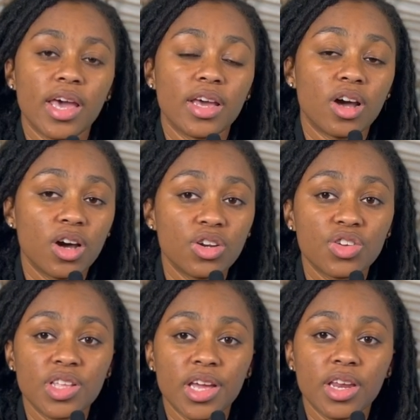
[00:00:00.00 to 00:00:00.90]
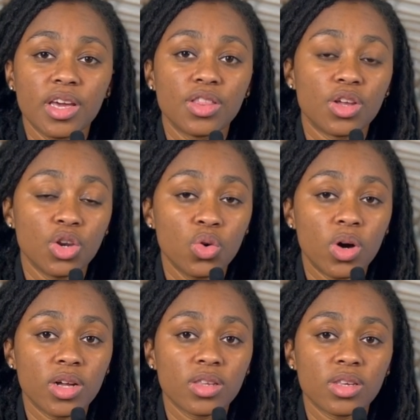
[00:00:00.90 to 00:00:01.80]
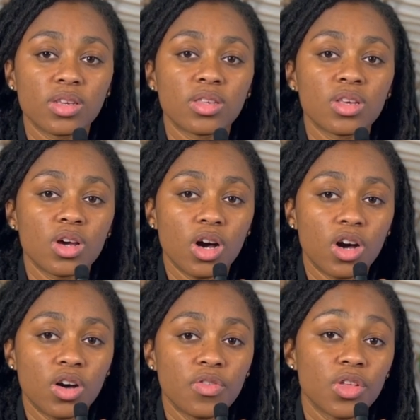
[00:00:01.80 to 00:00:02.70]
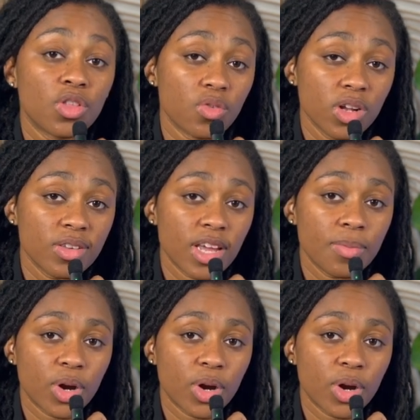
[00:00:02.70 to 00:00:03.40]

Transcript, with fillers: and understanding the nuances of the real estate